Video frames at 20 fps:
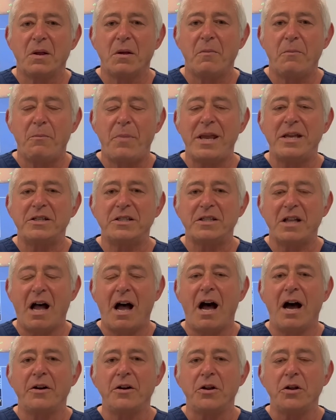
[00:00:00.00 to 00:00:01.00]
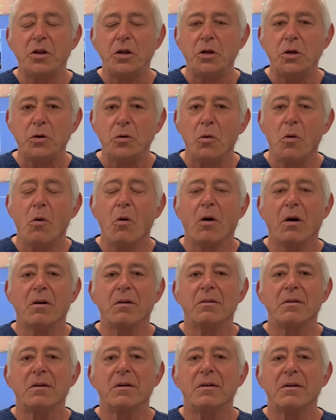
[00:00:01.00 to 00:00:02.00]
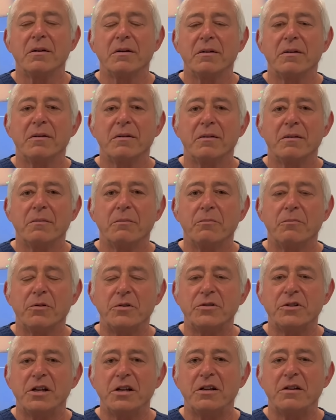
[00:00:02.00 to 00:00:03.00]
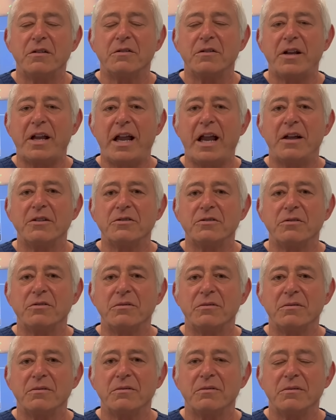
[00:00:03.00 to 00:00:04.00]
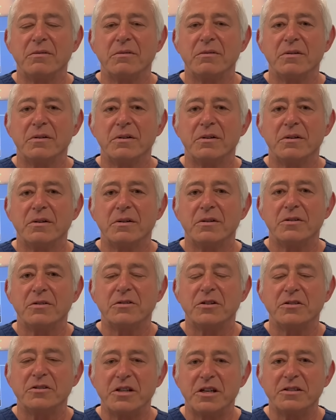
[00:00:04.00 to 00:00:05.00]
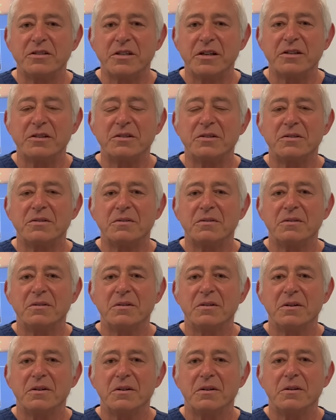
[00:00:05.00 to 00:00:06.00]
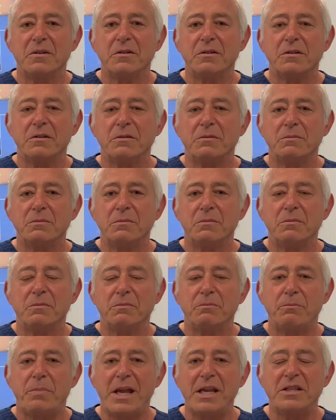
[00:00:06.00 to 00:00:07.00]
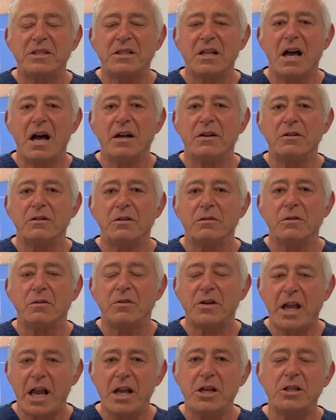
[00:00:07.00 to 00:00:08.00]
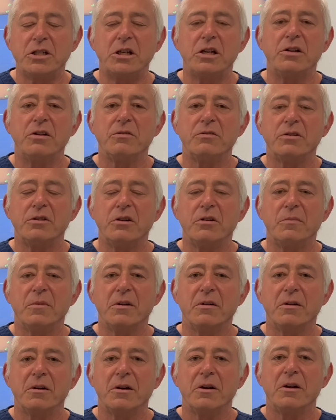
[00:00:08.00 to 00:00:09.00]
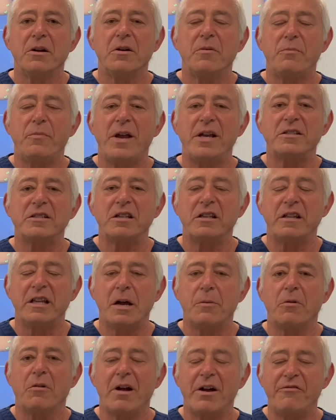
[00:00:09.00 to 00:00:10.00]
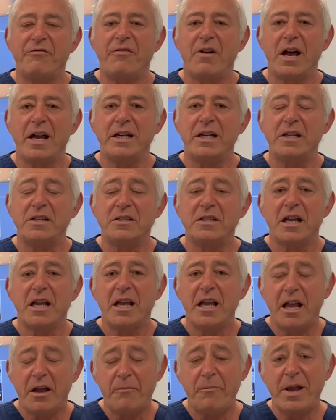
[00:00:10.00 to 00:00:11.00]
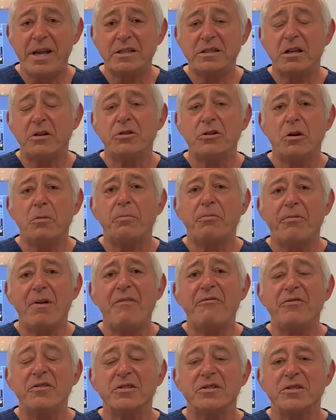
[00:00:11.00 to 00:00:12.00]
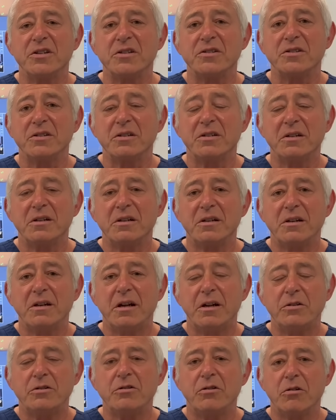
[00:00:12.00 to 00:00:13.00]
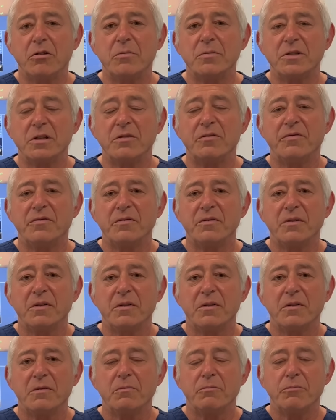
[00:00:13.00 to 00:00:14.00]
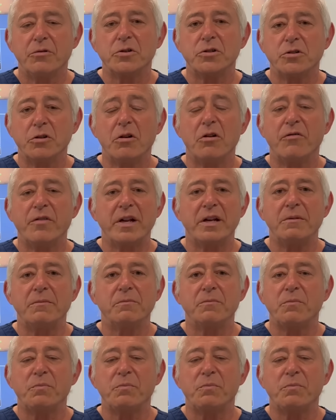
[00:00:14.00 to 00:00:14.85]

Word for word: based on your particular cancer statistics, based on the location of your tumor, based on the MRI findings, and based on your preferences in terms of preserving